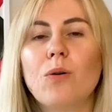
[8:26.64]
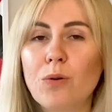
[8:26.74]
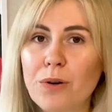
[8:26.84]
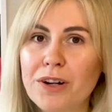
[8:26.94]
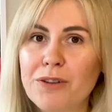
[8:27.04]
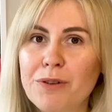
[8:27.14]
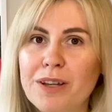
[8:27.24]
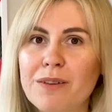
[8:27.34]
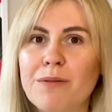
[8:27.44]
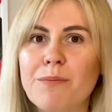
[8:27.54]
or you
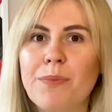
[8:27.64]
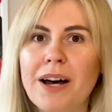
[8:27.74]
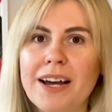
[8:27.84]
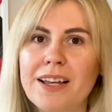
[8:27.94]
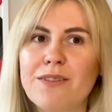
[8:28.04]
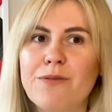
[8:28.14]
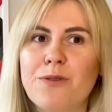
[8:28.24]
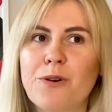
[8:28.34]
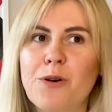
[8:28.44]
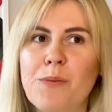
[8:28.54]
can buy it
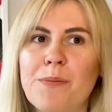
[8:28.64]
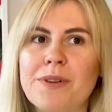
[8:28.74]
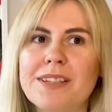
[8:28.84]
from